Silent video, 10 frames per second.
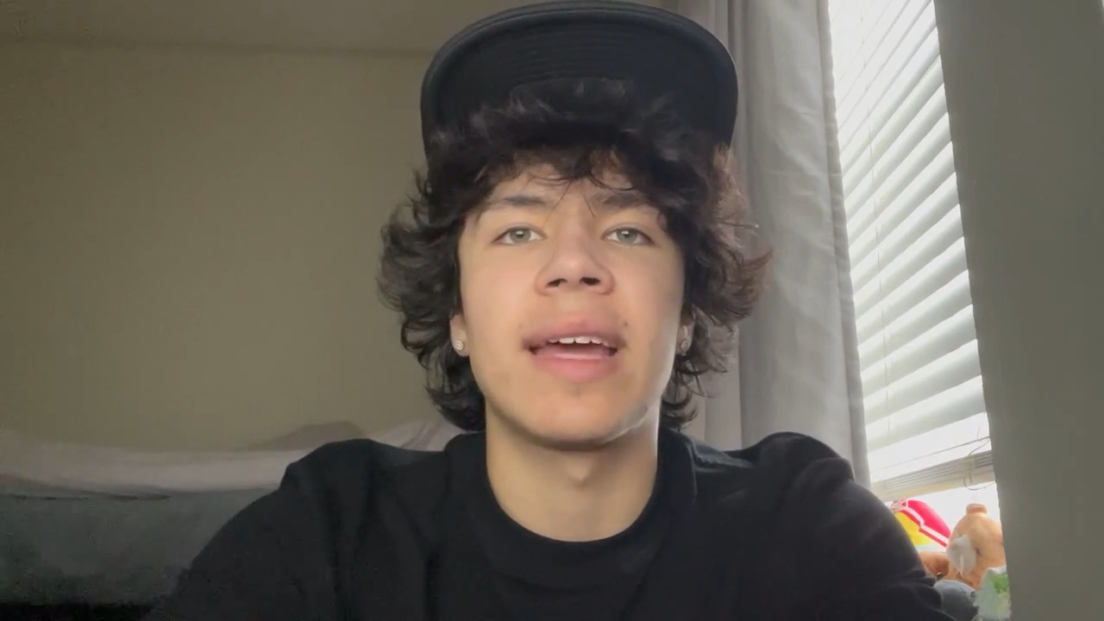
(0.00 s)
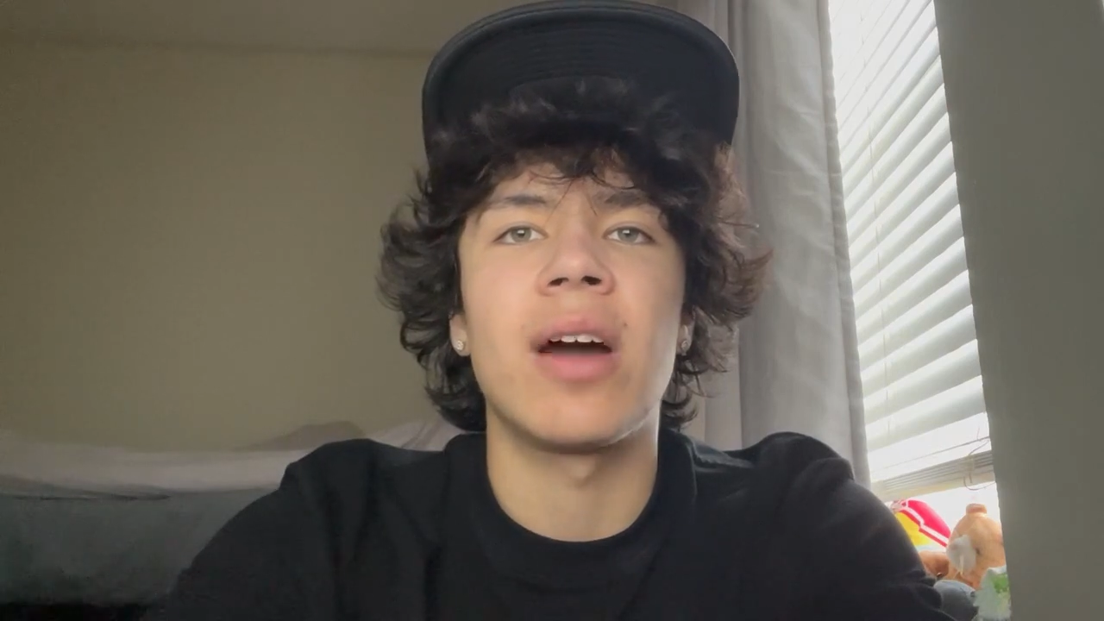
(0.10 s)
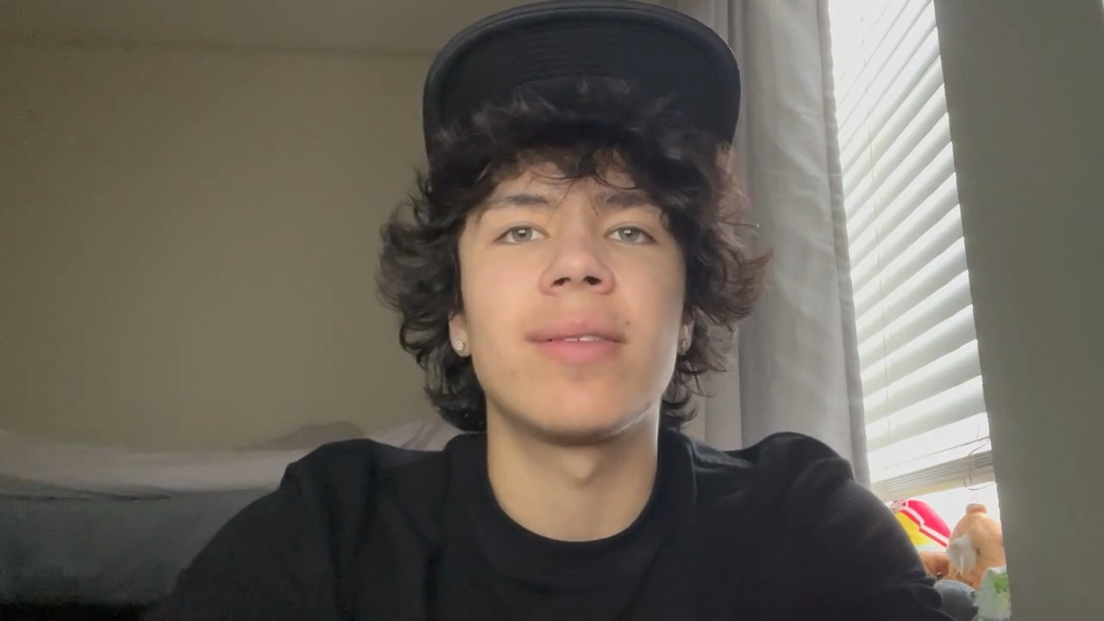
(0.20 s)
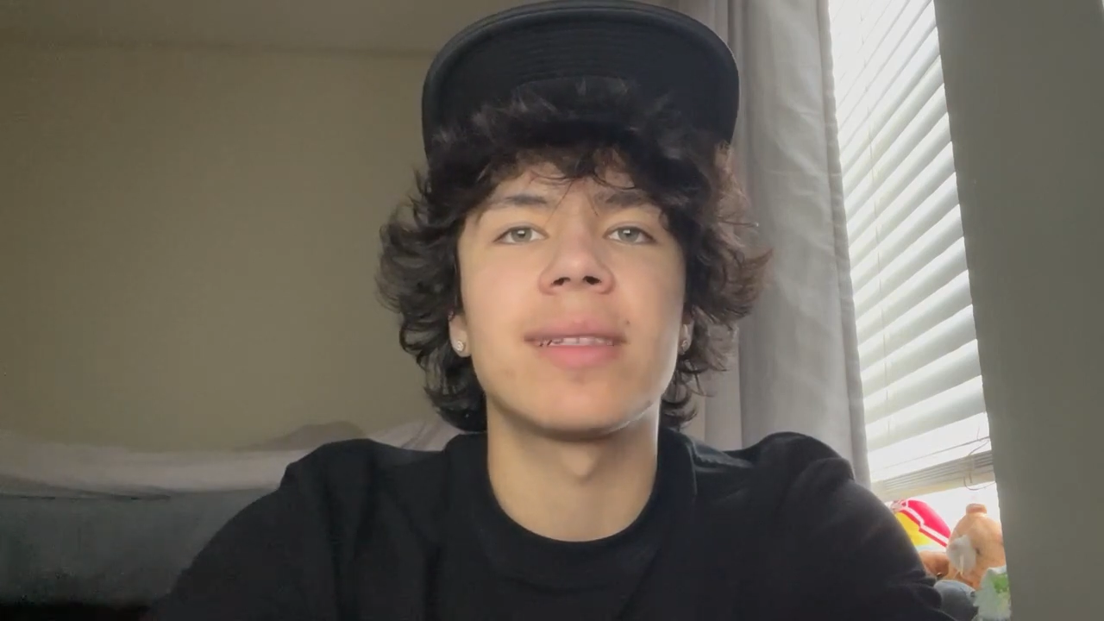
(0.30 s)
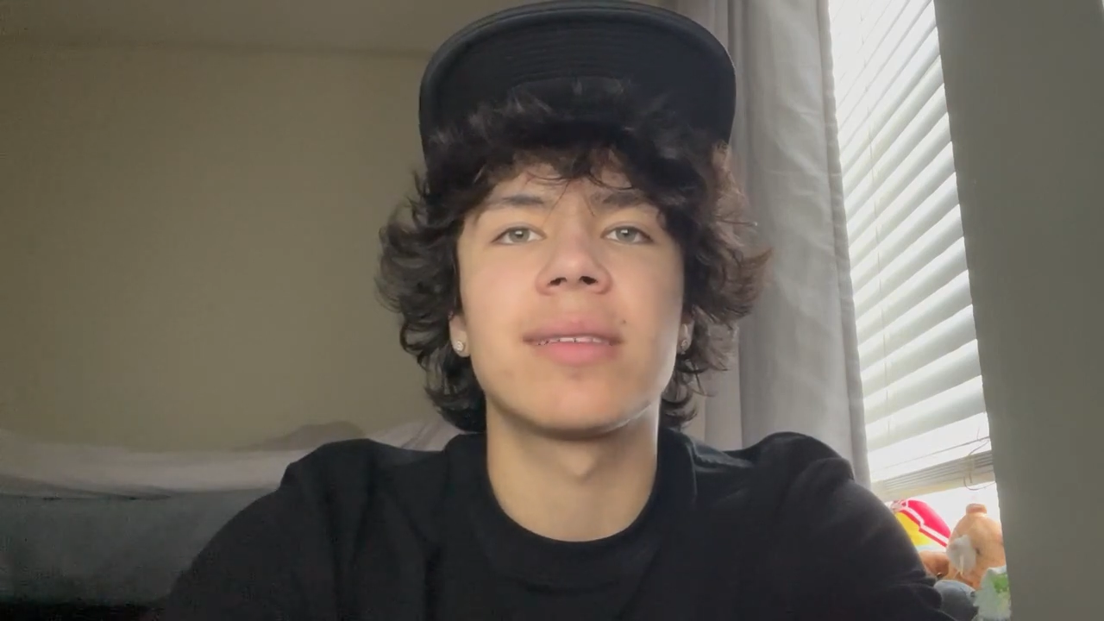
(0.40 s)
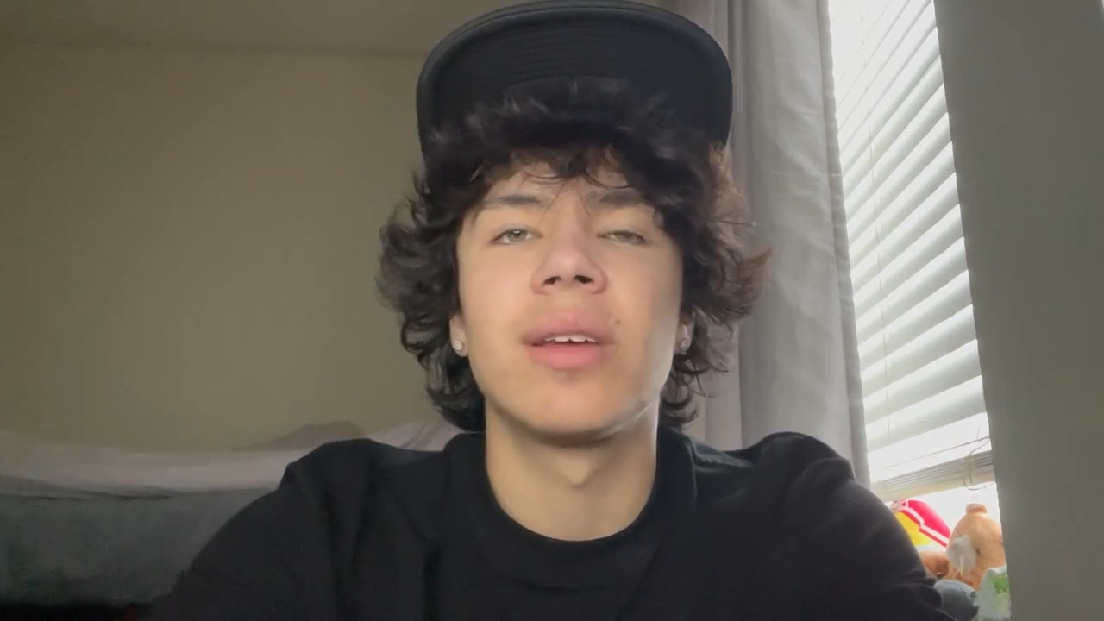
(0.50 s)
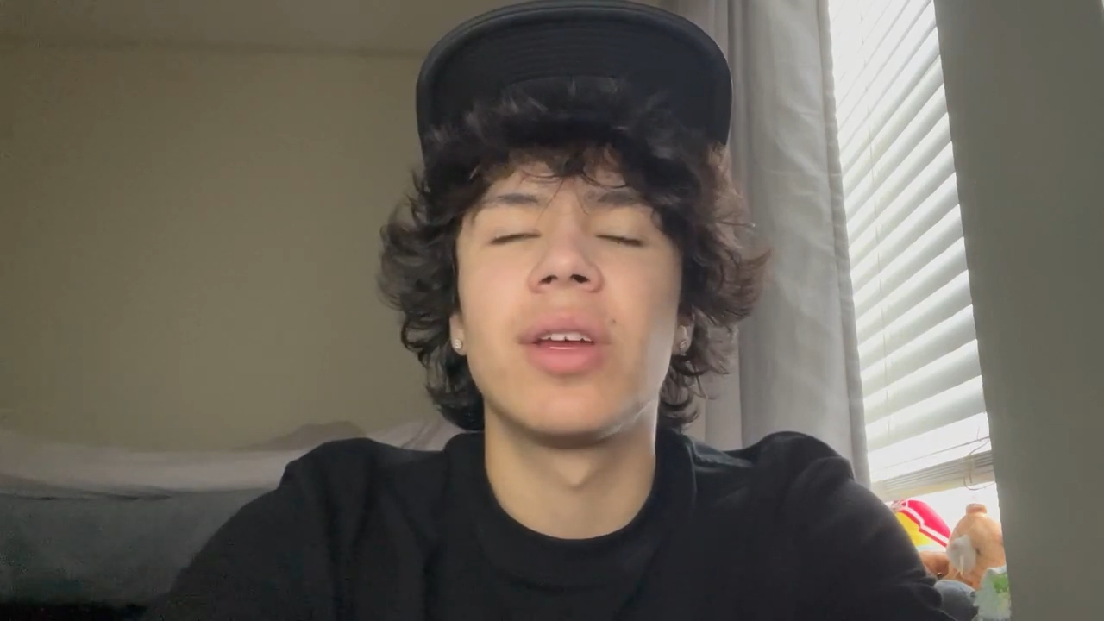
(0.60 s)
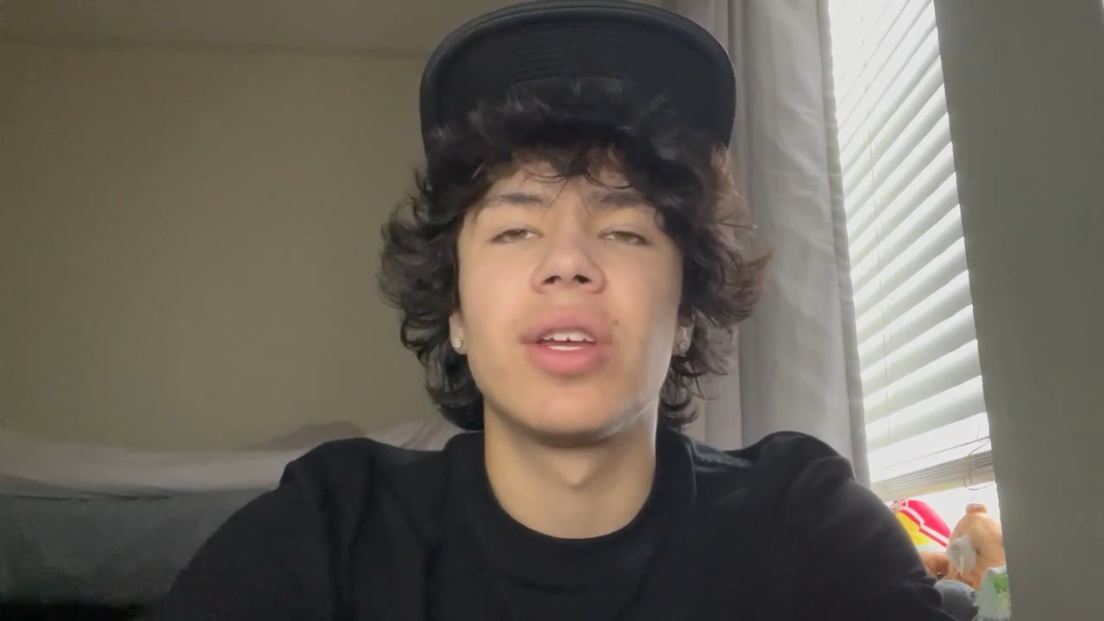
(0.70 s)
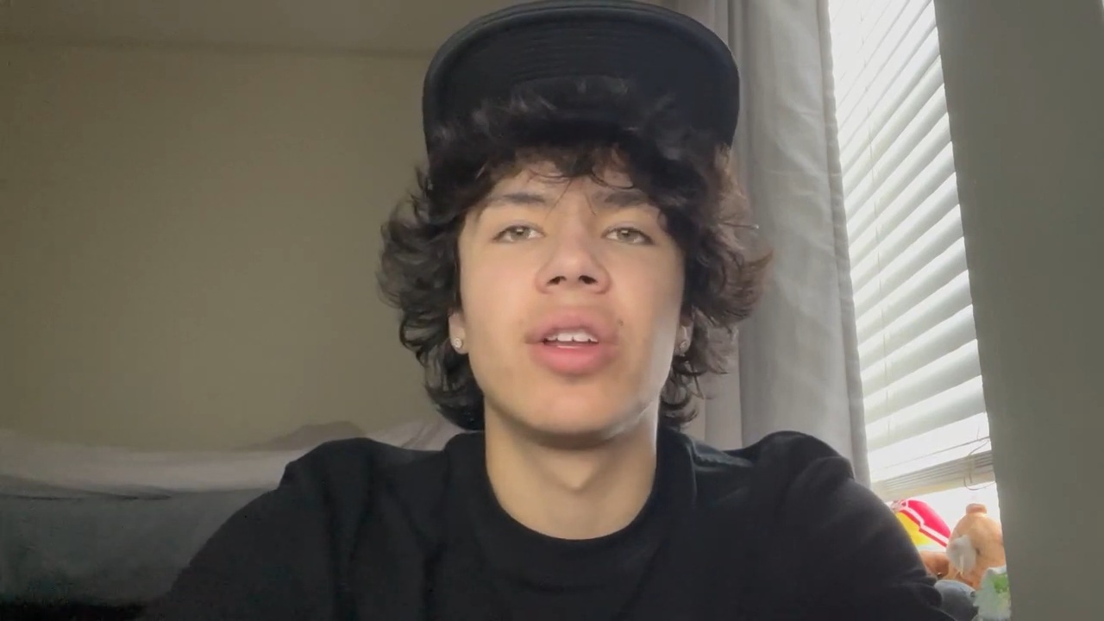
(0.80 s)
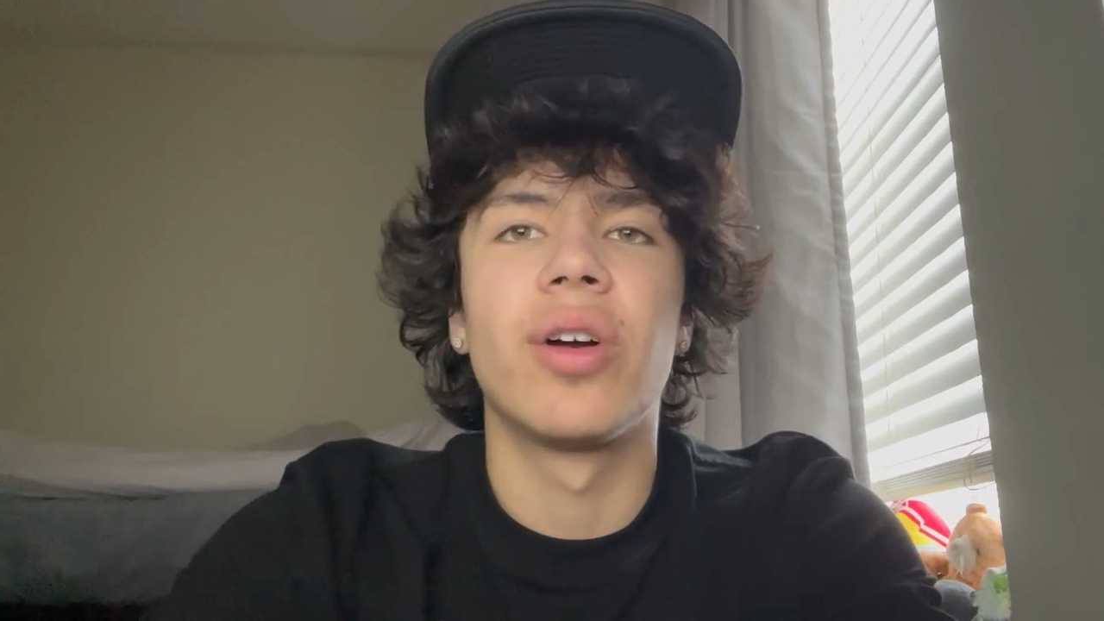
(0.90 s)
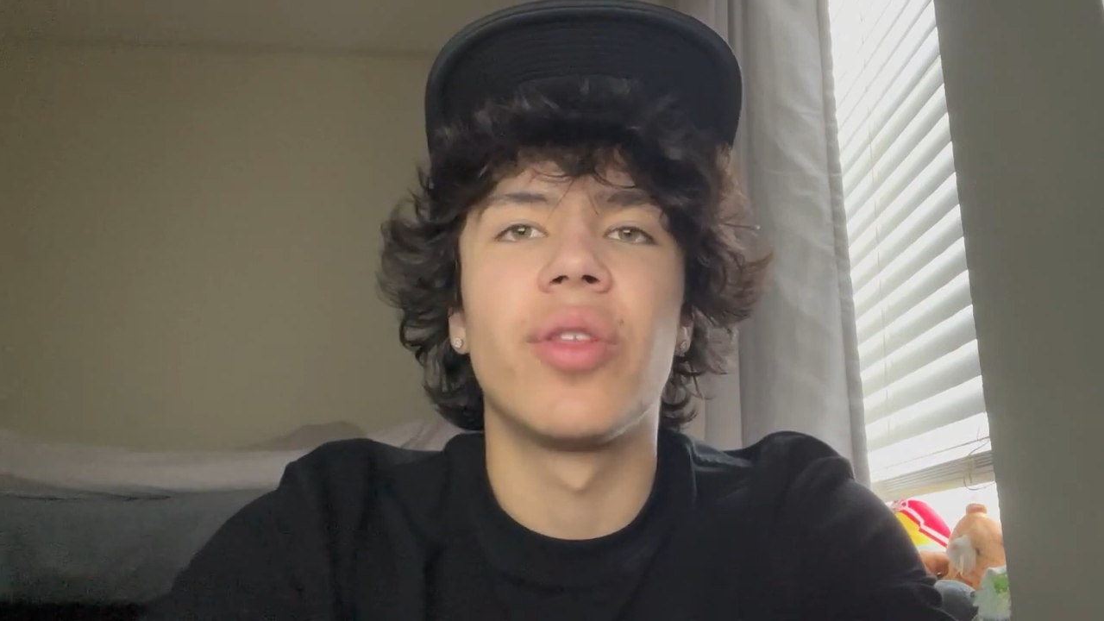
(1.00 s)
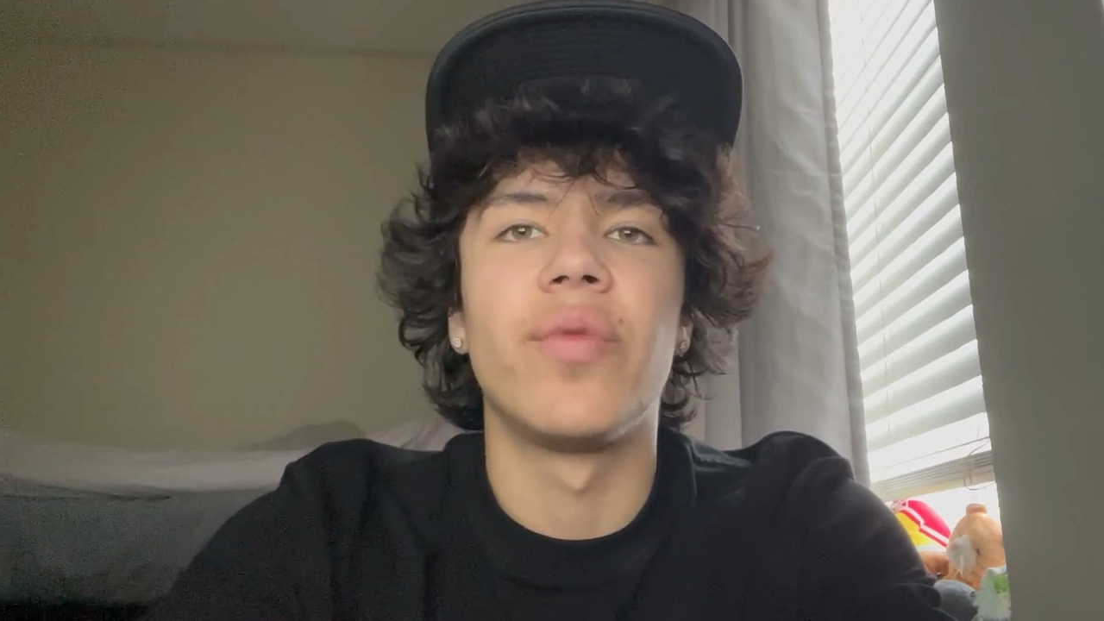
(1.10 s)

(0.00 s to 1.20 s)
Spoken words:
Now it's, the